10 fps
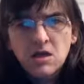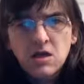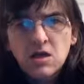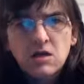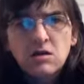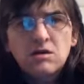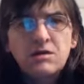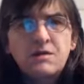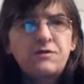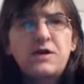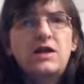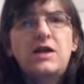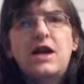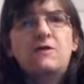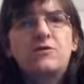If your dice
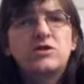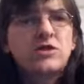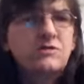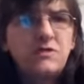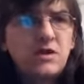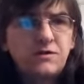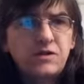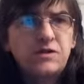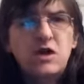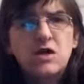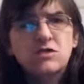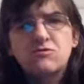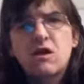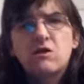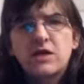rolling is good on the day,
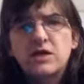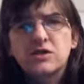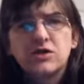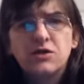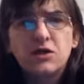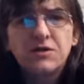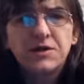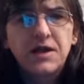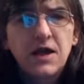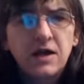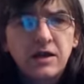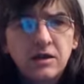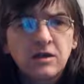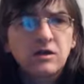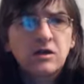you could win
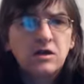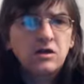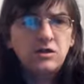tournaments.